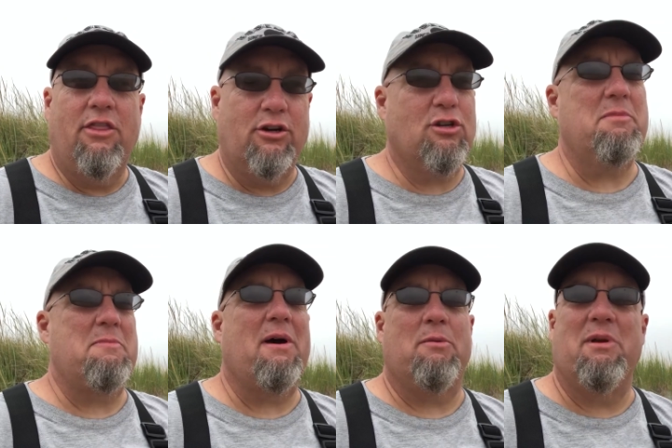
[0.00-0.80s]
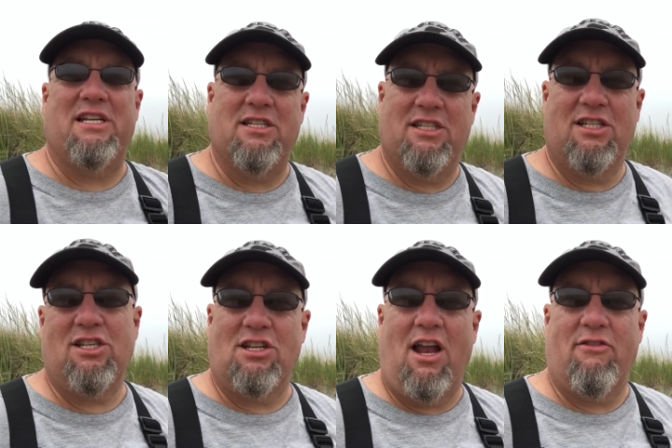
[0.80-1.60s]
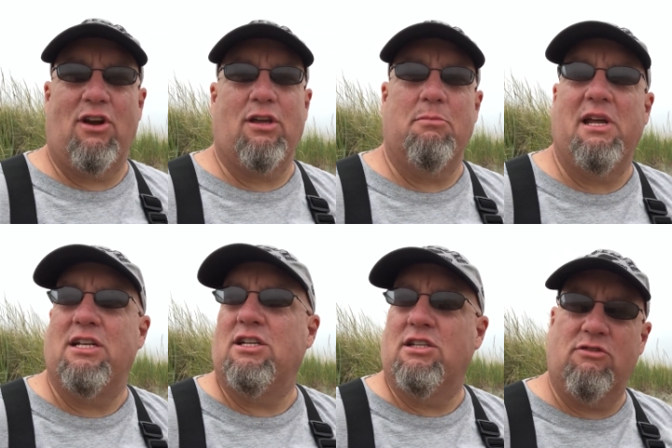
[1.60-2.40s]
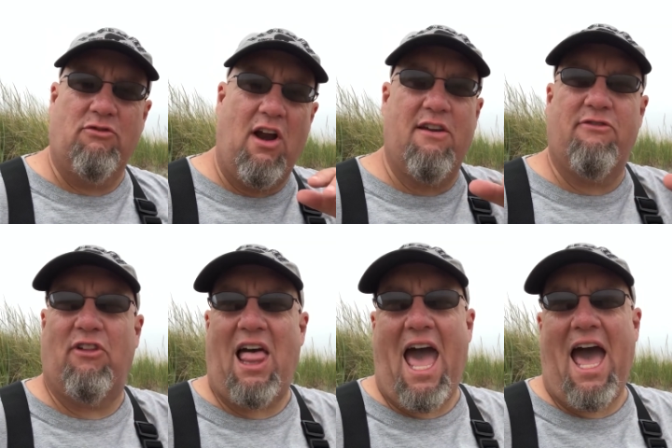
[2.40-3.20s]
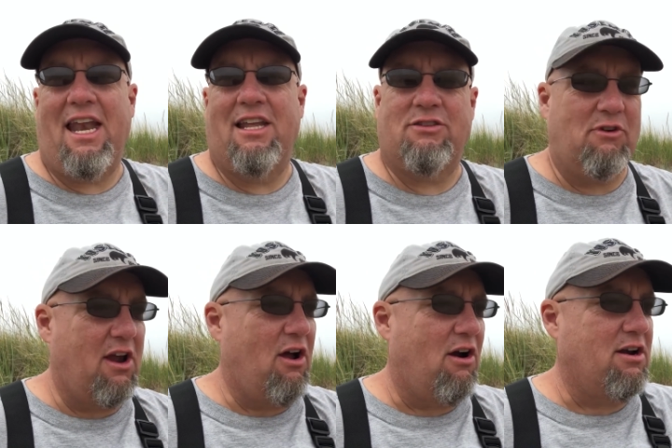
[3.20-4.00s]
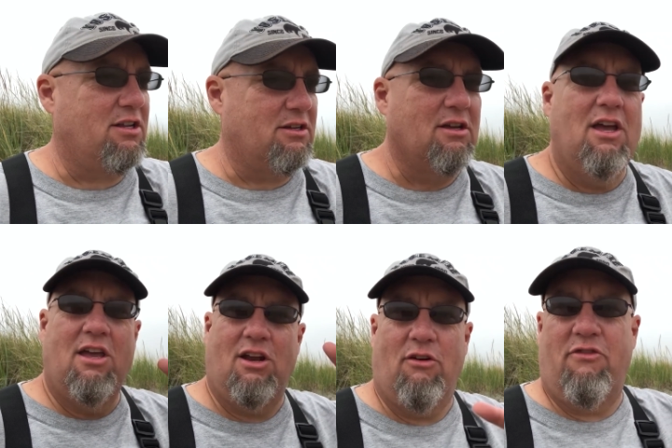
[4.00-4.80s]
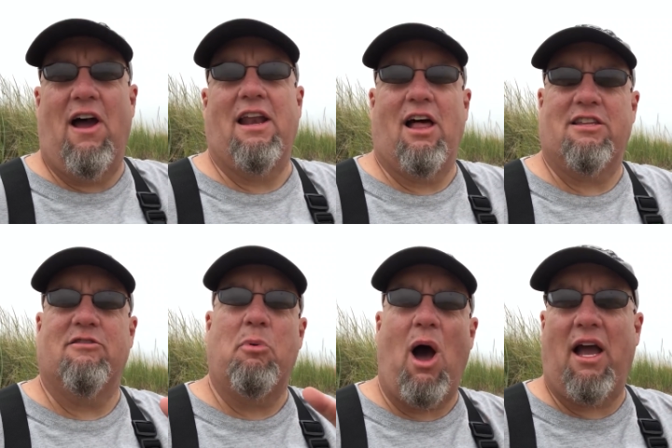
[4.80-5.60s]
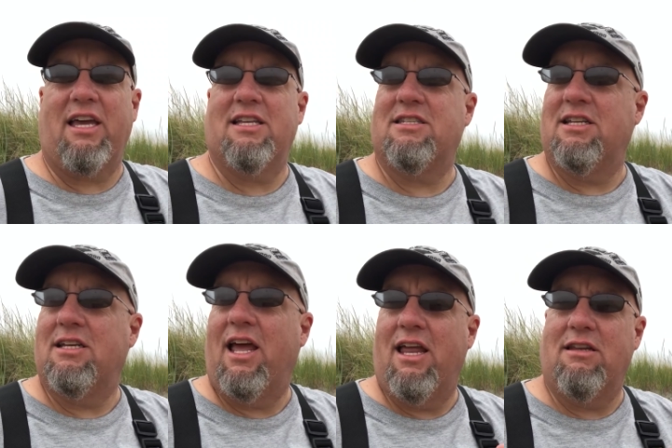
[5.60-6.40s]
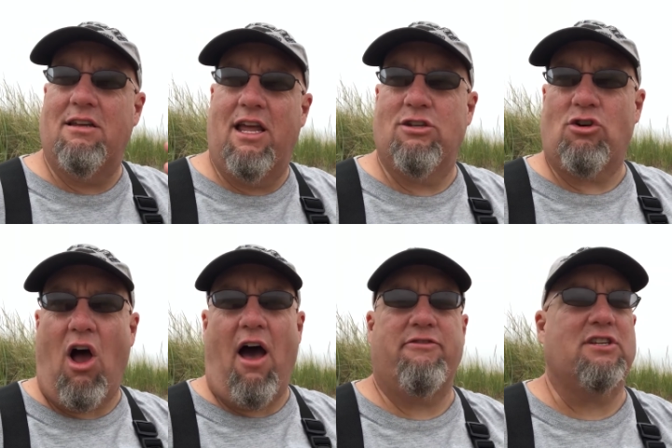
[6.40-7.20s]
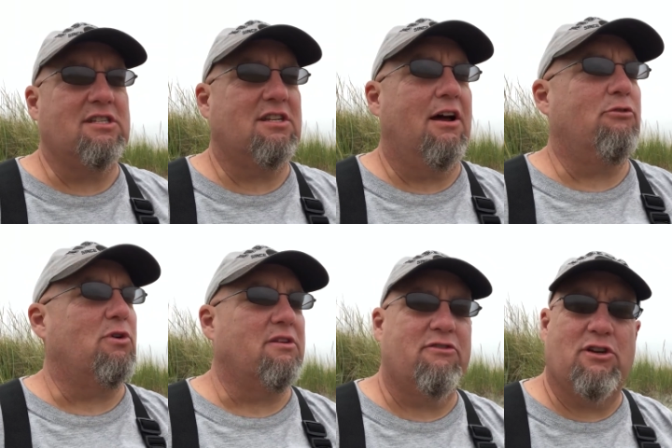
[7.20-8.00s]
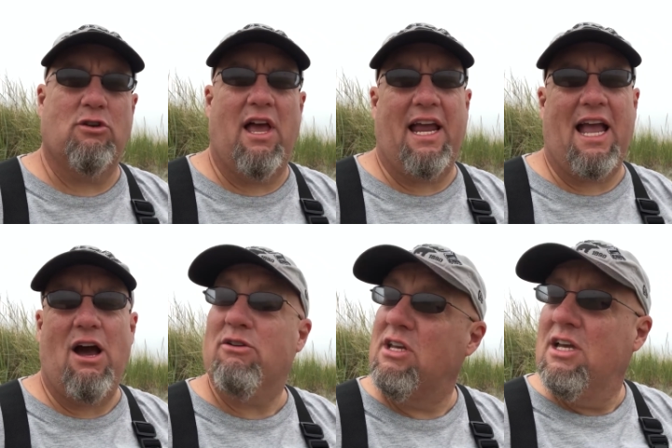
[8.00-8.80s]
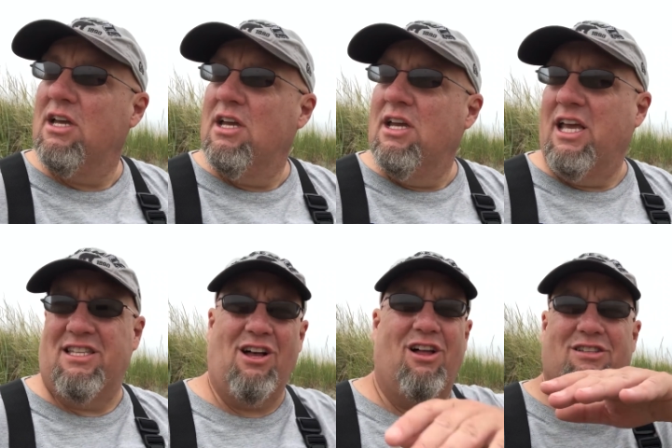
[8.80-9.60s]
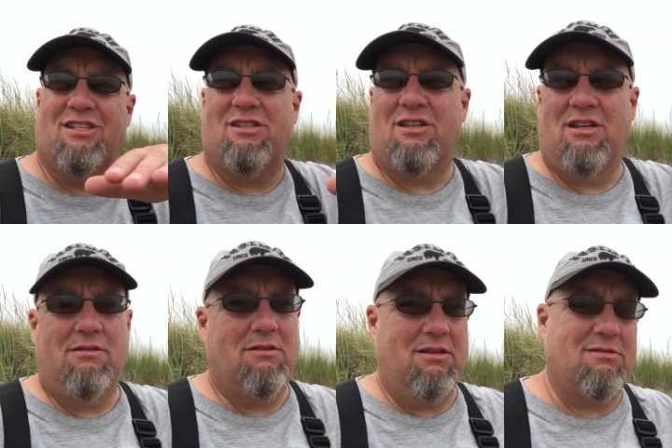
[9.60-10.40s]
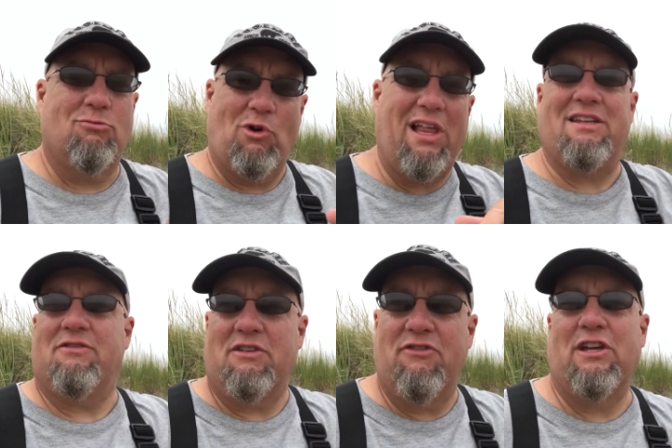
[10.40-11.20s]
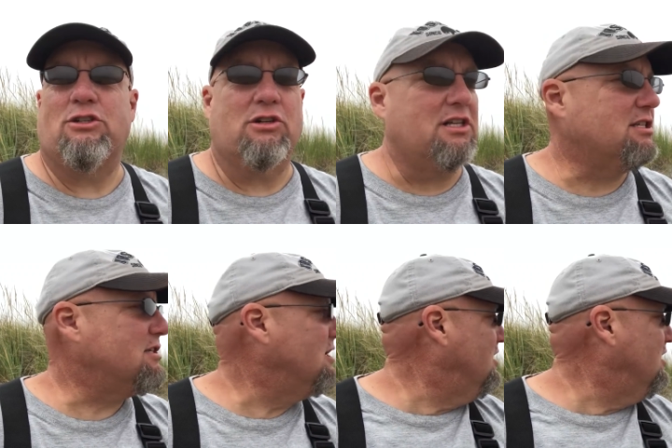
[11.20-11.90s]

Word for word: there should be better beaches. This is not a very good beach. It's very flat. It's very hard to, you know, find lots of pockets and troughs and stuff where the fish will hang out. It's all just, it's relatively featureless.